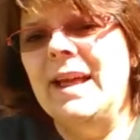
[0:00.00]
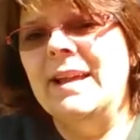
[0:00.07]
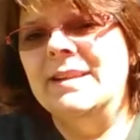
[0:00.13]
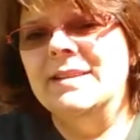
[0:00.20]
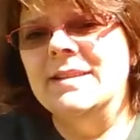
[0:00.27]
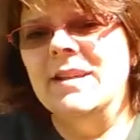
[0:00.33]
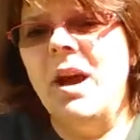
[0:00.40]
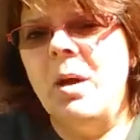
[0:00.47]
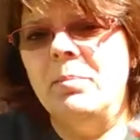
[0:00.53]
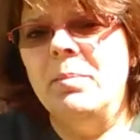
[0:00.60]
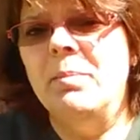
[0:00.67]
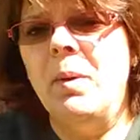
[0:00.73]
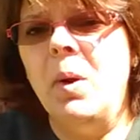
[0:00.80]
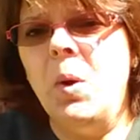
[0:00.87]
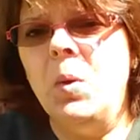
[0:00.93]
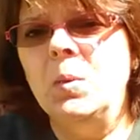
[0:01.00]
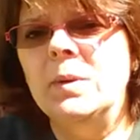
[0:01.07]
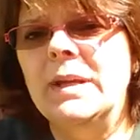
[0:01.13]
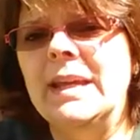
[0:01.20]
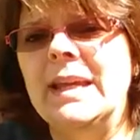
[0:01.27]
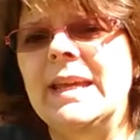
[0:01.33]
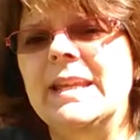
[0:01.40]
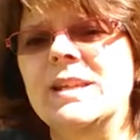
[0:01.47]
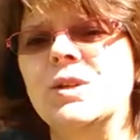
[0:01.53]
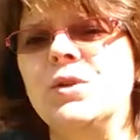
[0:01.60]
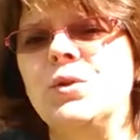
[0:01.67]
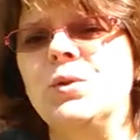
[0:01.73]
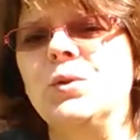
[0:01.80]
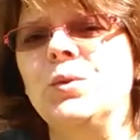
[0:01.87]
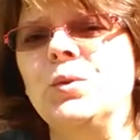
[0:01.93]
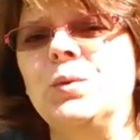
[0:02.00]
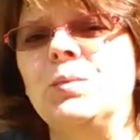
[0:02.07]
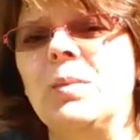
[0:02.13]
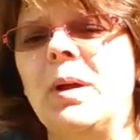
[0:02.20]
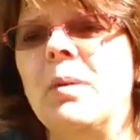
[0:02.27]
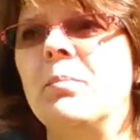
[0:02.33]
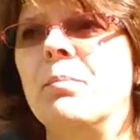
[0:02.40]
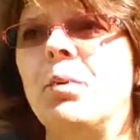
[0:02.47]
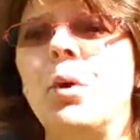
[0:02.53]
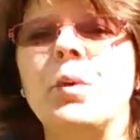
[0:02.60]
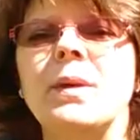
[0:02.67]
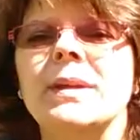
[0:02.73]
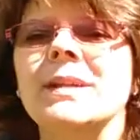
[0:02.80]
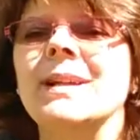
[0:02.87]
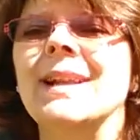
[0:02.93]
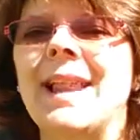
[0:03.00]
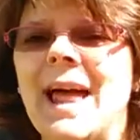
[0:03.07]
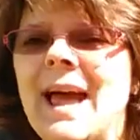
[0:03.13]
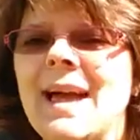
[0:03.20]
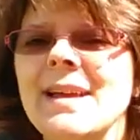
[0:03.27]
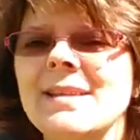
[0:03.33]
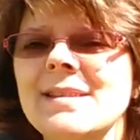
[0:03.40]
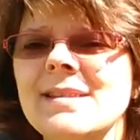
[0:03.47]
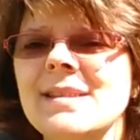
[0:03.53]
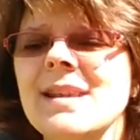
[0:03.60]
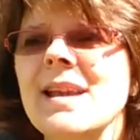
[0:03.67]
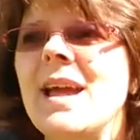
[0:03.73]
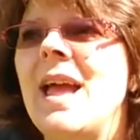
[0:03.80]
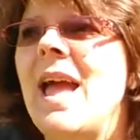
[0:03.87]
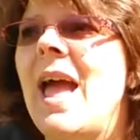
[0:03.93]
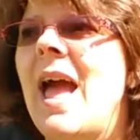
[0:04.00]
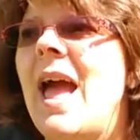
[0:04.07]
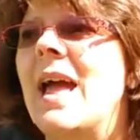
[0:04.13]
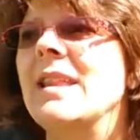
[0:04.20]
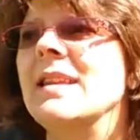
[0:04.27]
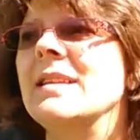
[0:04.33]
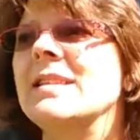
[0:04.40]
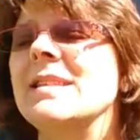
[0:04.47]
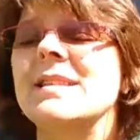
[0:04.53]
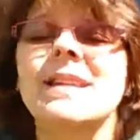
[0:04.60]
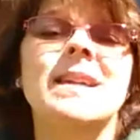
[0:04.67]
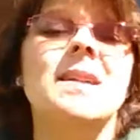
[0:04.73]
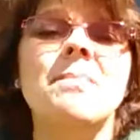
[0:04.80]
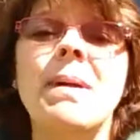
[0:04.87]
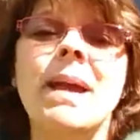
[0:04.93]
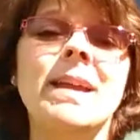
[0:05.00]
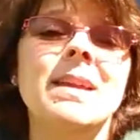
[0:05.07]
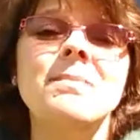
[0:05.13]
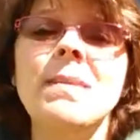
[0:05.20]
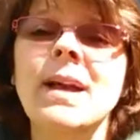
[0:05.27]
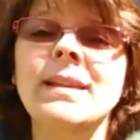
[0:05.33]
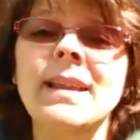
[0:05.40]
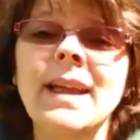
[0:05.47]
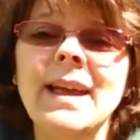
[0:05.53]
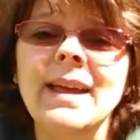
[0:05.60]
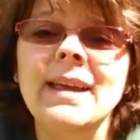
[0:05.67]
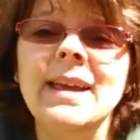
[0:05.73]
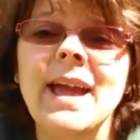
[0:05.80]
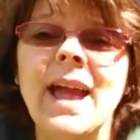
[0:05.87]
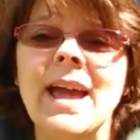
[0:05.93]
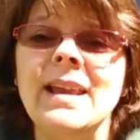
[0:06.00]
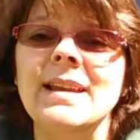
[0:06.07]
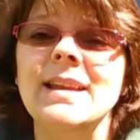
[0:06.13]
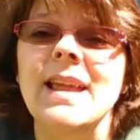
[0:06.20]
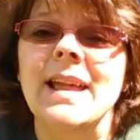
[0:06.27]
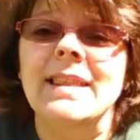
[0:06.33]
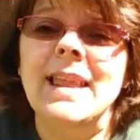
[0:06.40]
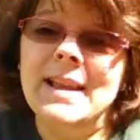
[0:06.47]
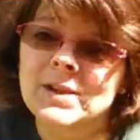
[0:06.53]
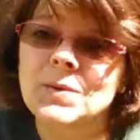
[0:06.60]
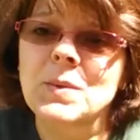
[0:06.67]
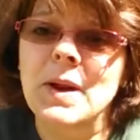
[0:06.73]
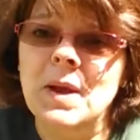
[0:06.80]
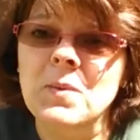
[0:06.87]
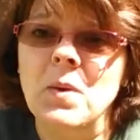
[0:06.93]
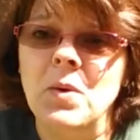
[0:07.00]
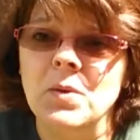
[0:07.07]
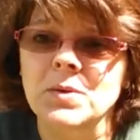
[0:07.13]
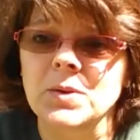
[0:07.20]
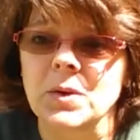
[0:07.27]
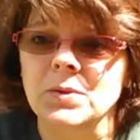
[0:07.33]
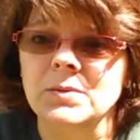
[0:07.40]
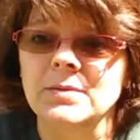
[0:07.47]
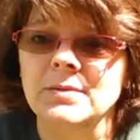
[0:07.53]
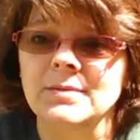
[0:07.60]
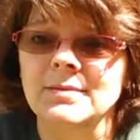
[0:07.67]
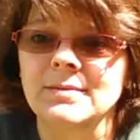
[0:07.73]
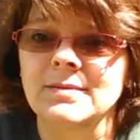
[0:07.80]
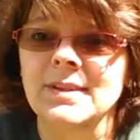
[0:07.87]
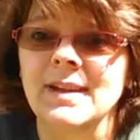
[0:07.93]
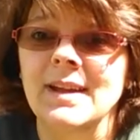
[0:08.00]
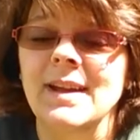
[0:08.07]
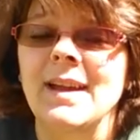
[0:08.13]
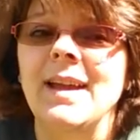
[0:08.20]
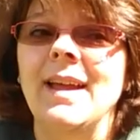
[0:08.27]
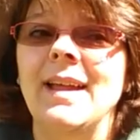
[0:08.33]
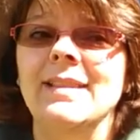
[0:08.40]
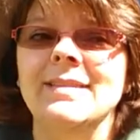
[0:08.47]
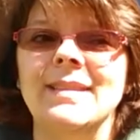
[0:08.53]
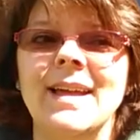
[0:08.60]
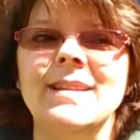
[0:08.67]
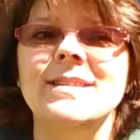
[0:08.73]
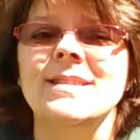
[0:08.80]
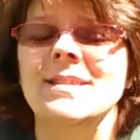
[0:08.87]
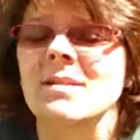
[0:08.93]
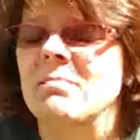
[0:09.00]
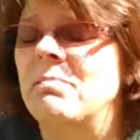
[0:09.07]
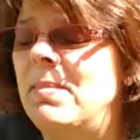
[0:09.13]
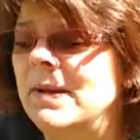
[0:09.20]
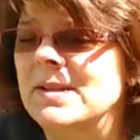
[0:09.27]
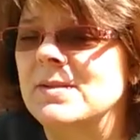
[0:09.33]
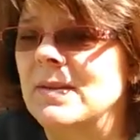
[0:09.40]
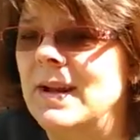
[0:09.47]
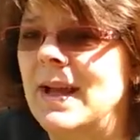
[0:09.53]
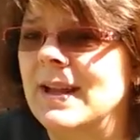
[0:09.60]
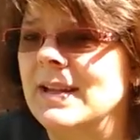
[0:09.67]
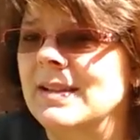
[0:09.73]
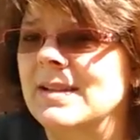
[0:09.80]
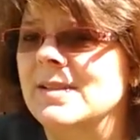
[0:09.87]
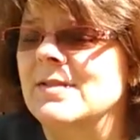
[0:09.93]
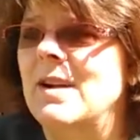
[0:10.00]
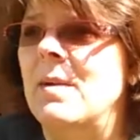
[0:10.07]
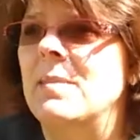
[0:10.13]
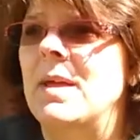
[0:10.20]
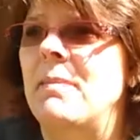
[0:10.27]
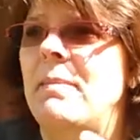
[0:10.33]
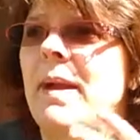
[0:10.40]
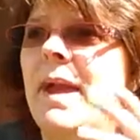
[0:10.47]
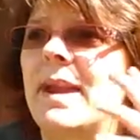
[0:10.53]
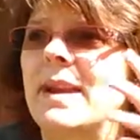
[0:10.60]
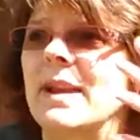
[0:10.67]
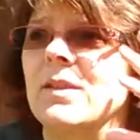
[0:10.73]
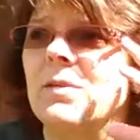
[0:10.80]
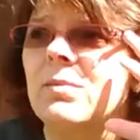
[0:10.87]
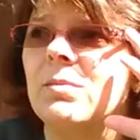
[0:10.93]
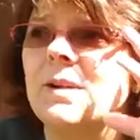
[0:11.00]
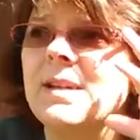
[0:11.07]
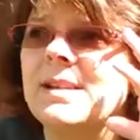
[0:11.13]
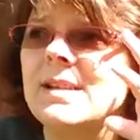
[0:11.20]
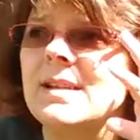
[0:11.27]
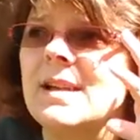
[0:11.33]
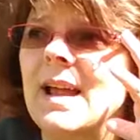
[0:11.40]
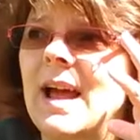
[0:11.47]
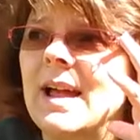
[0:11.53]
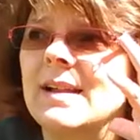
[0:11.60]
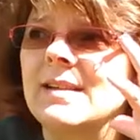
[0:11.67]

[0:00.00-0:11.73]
that top bone into broken glass and then stick it back in my leg, and that's what I walked on. That's the best way I can describe that pain. And the reason